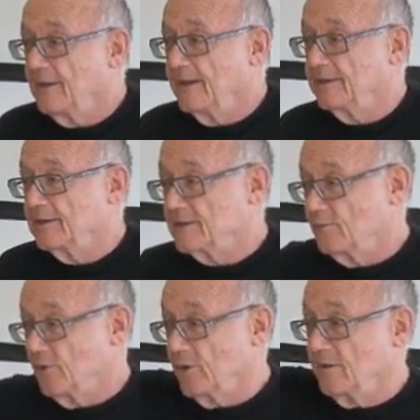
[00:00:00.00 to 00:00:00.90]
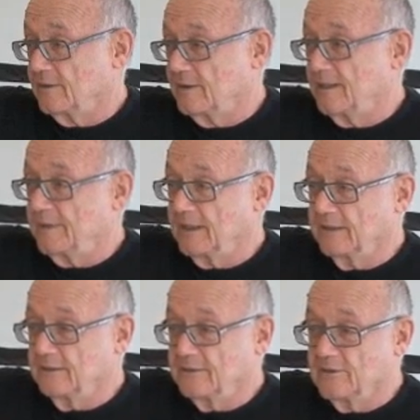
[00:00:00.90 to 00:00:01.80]
And there's more coming
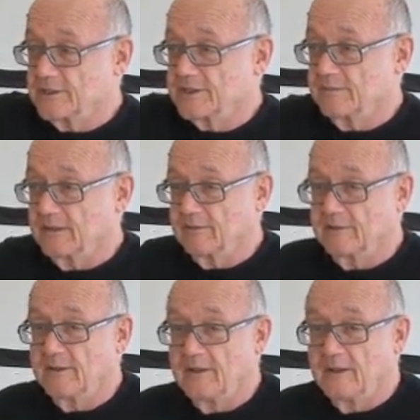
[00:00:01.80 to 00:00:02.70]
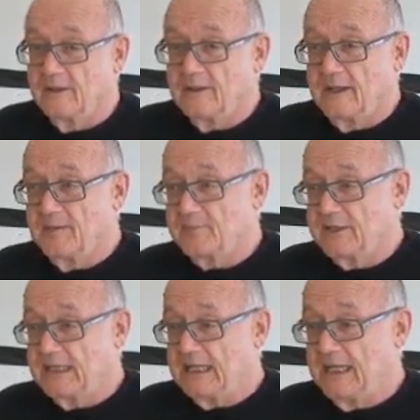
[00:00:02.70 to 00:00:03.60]
in the course about
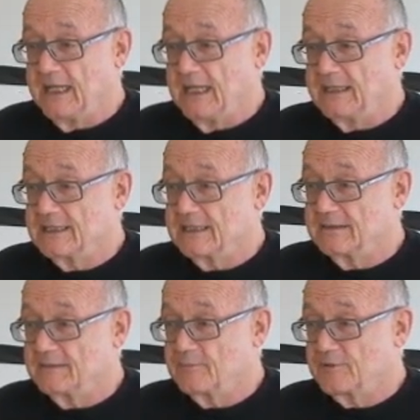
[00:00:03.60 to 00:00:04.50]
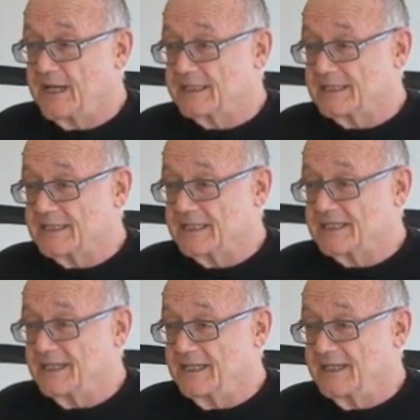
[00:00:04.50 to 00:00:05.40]
empathy and
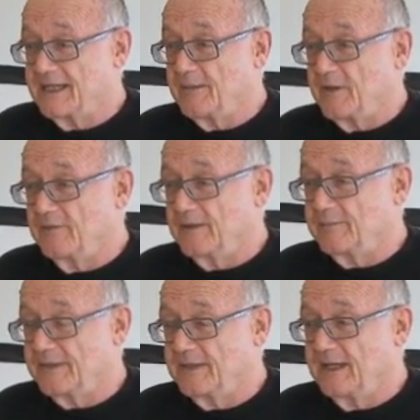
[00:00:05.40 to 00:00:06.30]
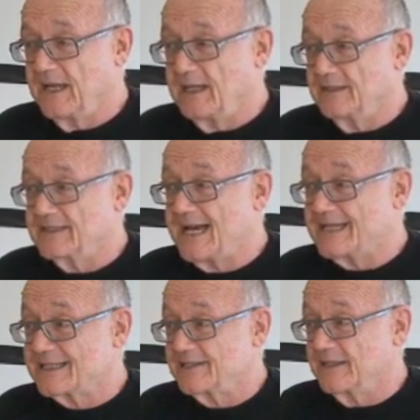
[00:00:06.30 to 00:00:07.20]
practices of empathy, and a
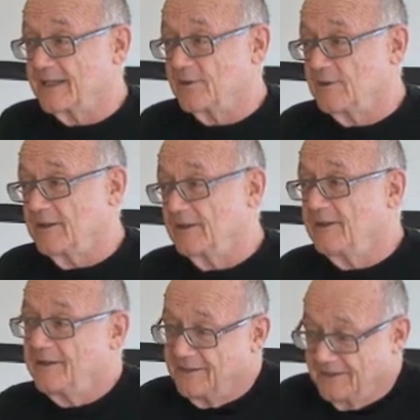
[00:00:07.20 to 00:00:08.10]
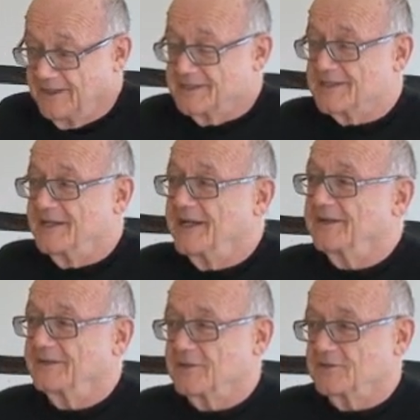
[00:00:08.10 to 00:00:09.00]
task that I will assign,
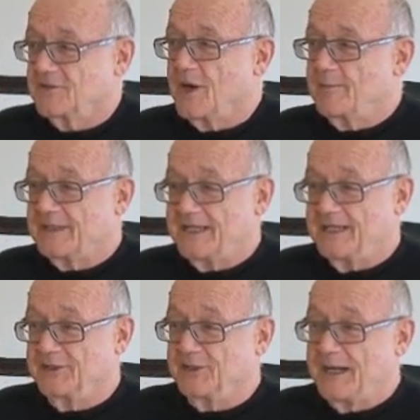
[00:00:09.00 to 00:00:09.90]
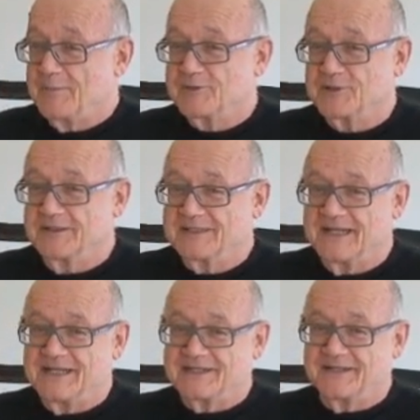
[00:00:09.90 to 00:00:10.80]
a complicated optional
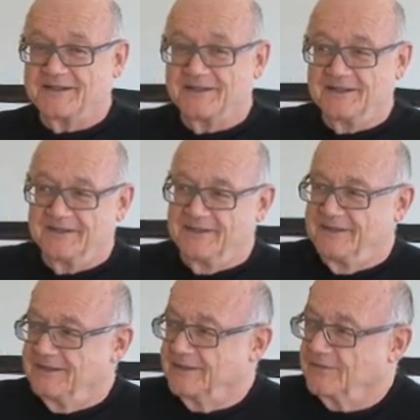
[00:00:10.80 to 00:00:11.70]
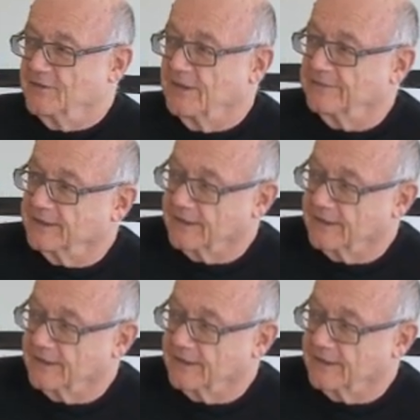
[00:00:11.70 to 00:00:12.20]
task involving